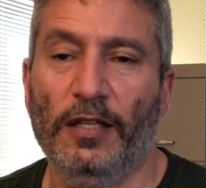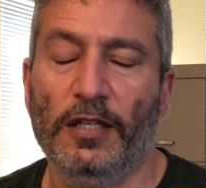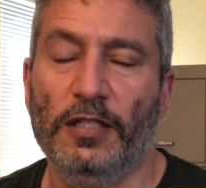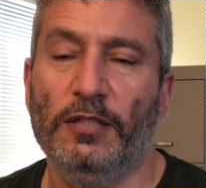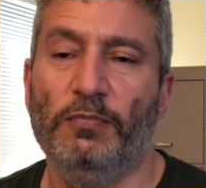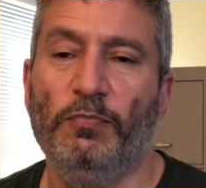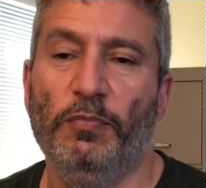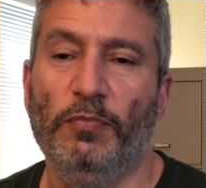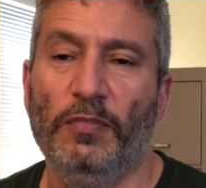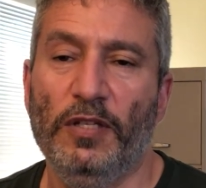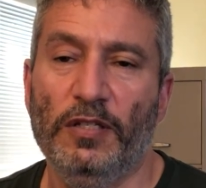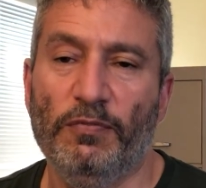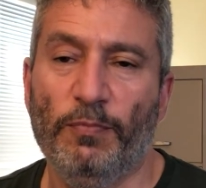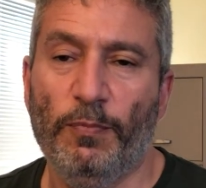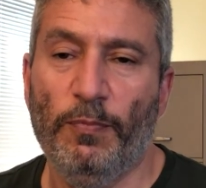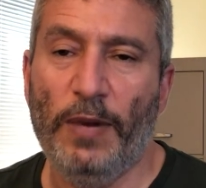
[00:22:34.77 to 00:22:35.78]
these
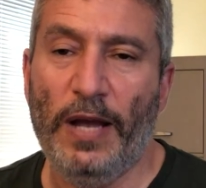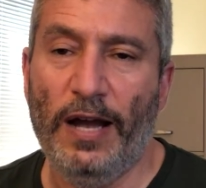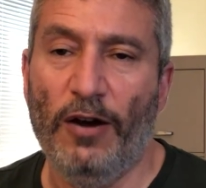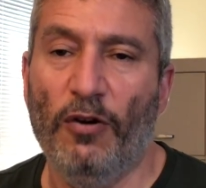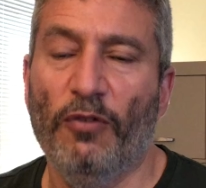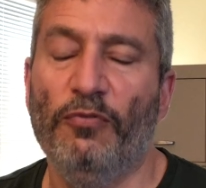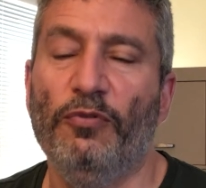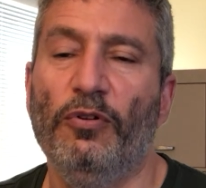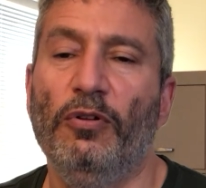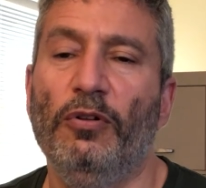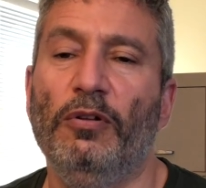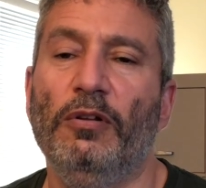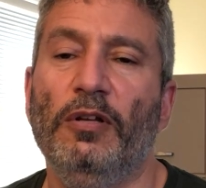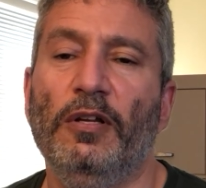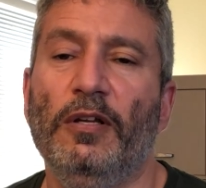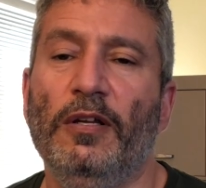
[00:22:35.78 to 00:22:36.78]

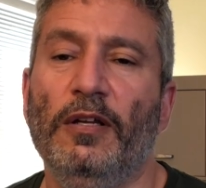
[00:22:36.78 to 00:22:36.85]
powerful